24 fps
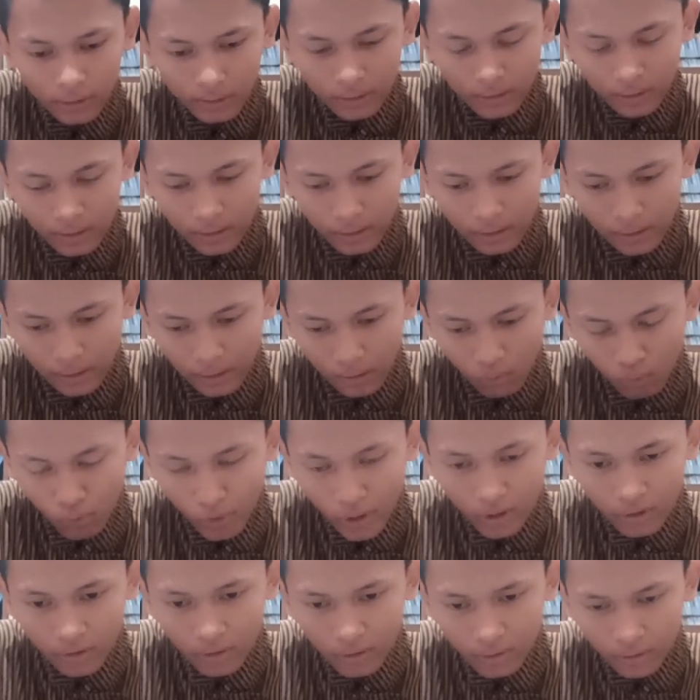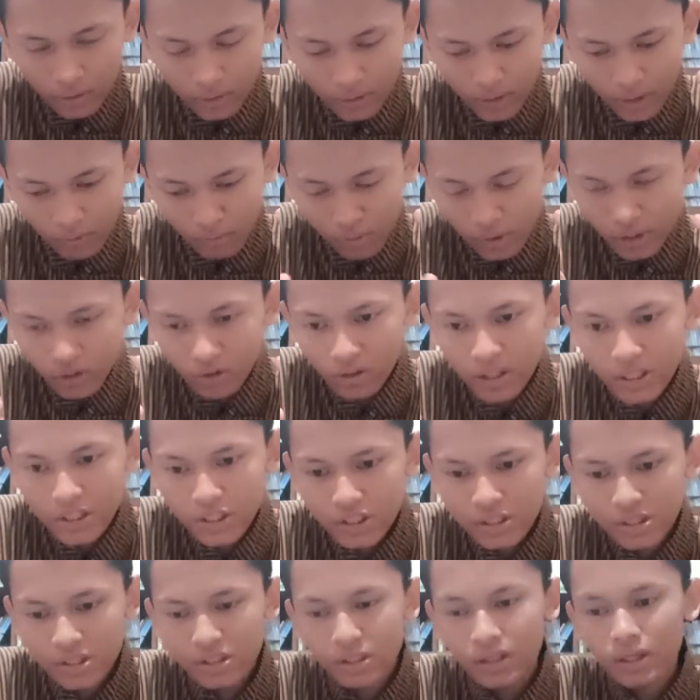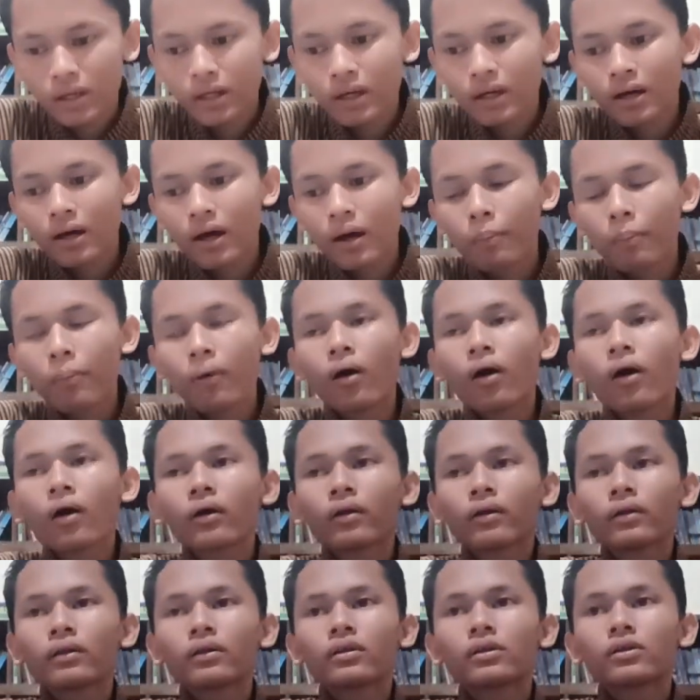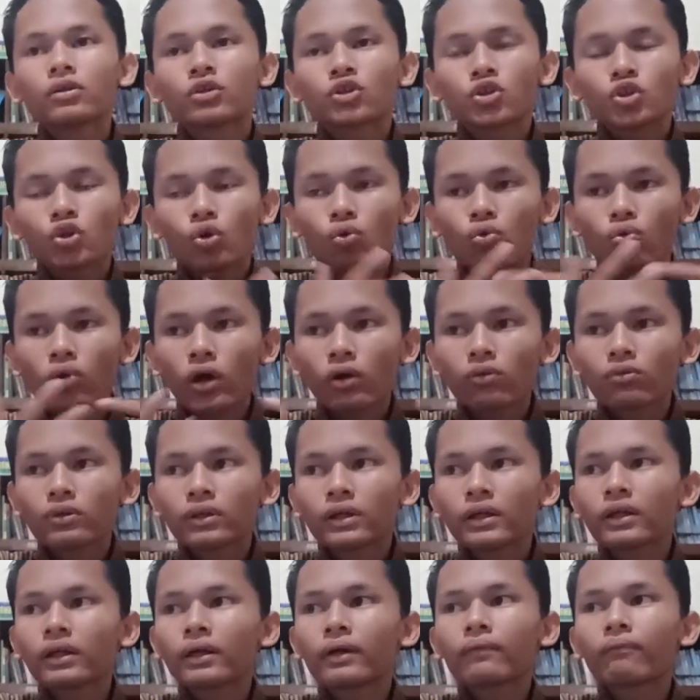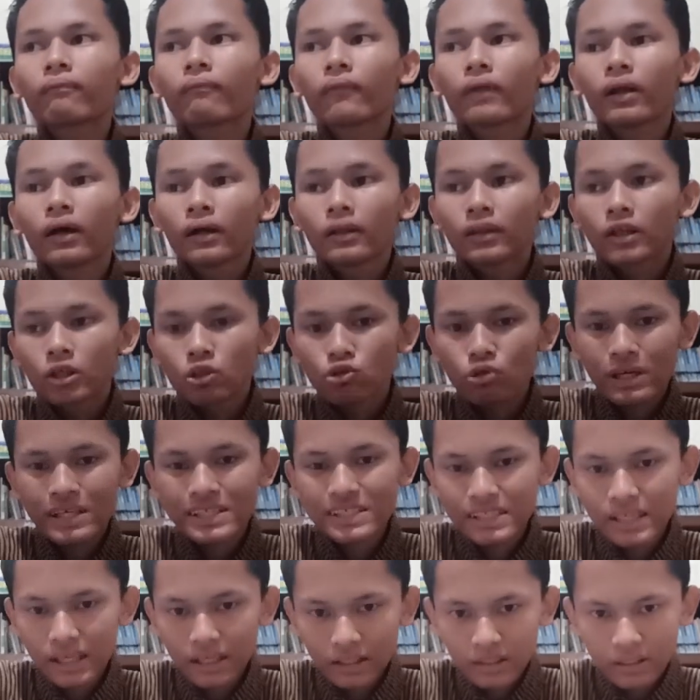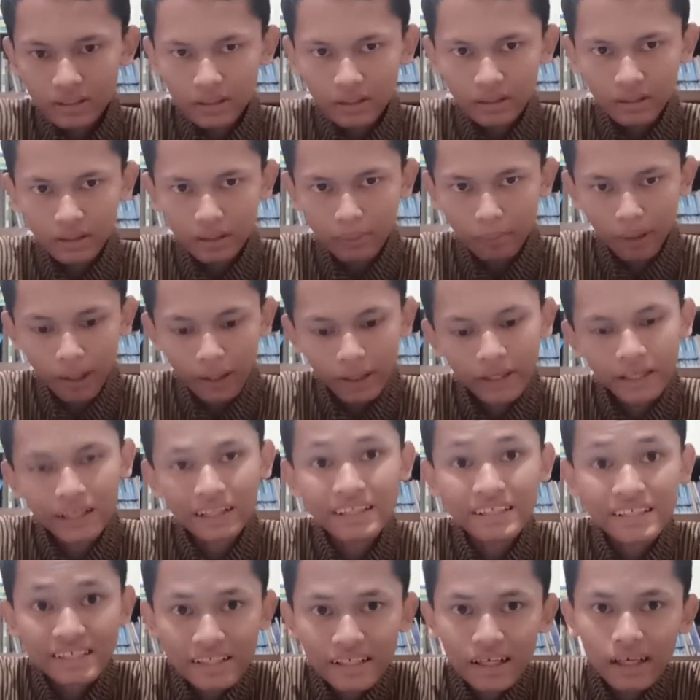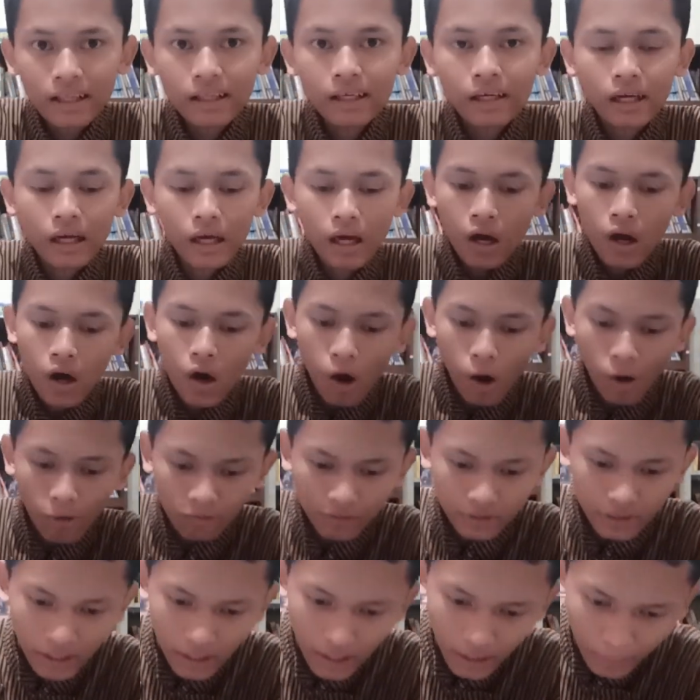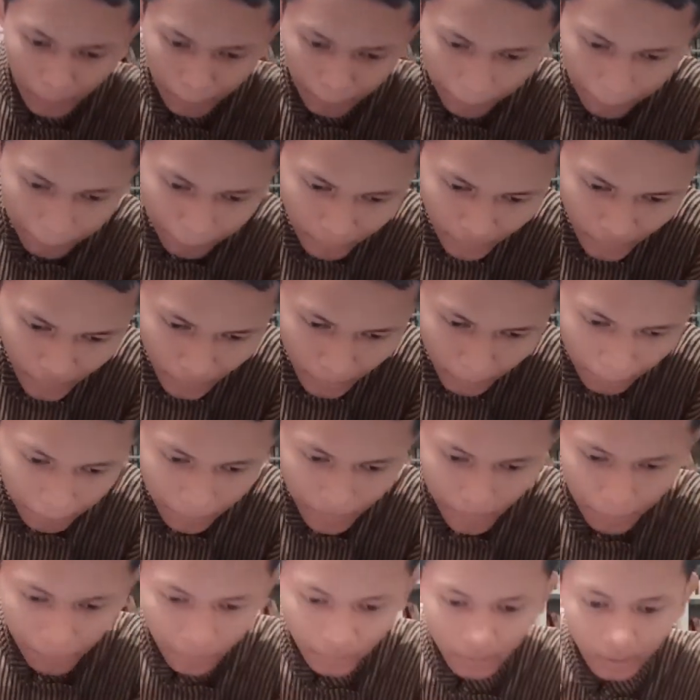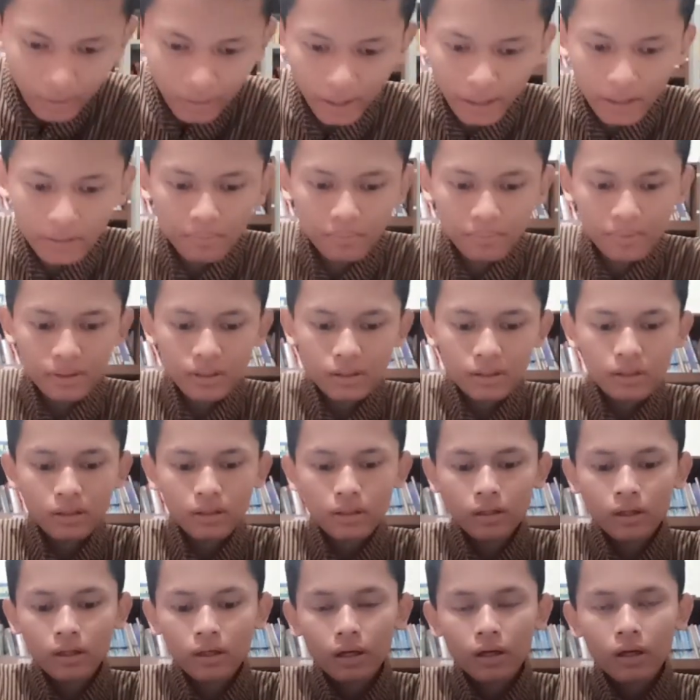the regulations upon surrounding the transaction, the buying and selling of time. People can be